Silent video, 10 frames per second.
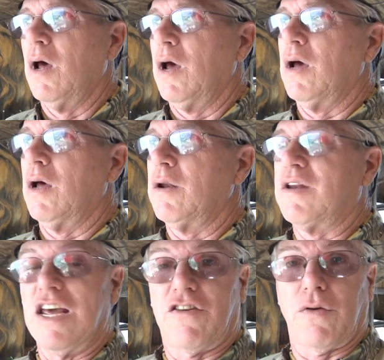
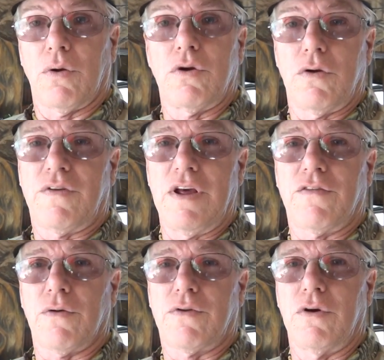and diesel, use
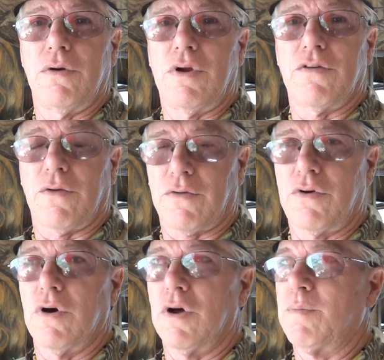diesel too. Diesel's
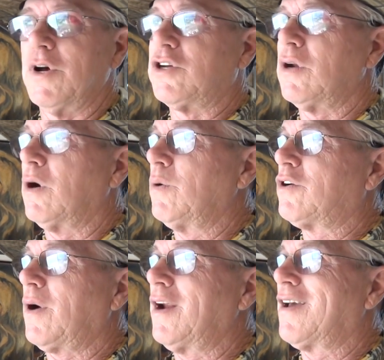good, but you know, we
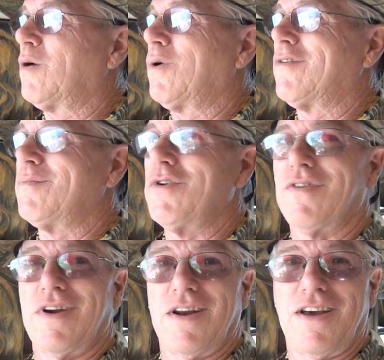try to get away from
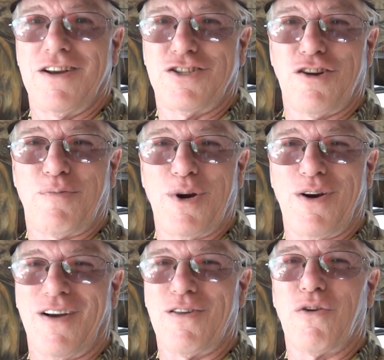using any engines,
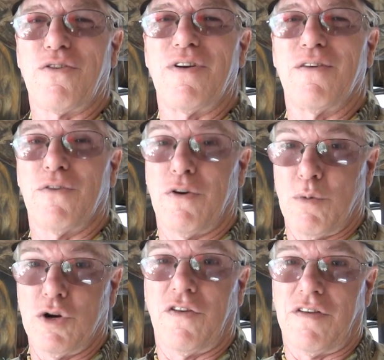period. Those are there for
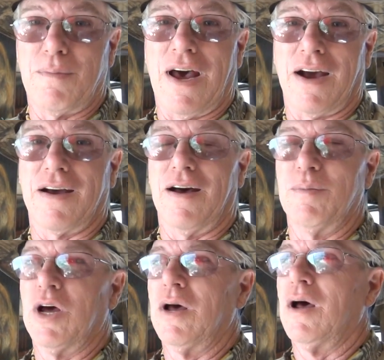emergency
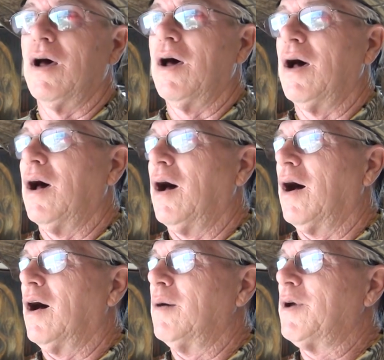backup.
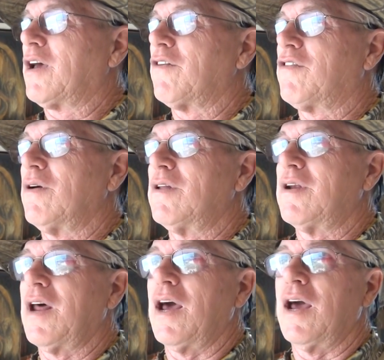Because during the
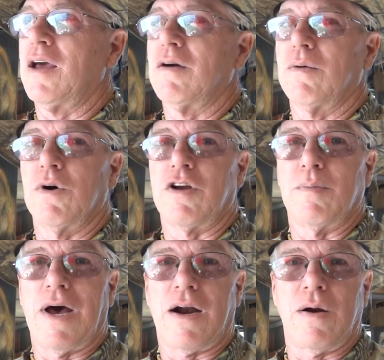day with
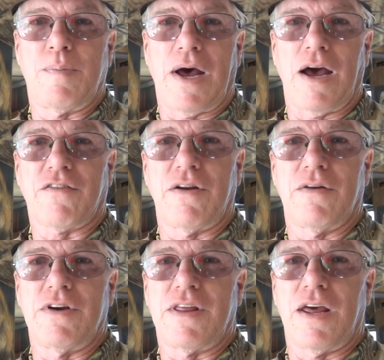your battery packs and
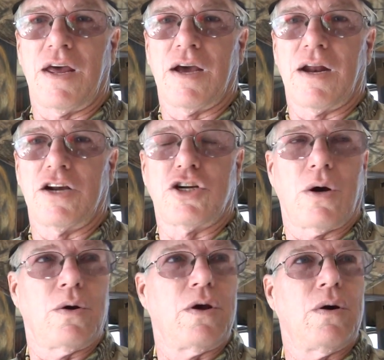everything, and I
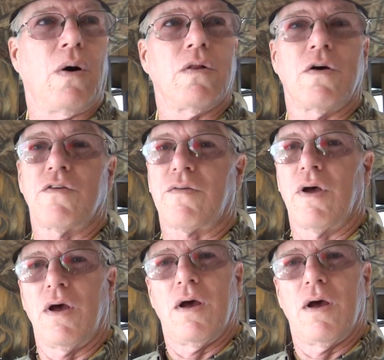showed you all those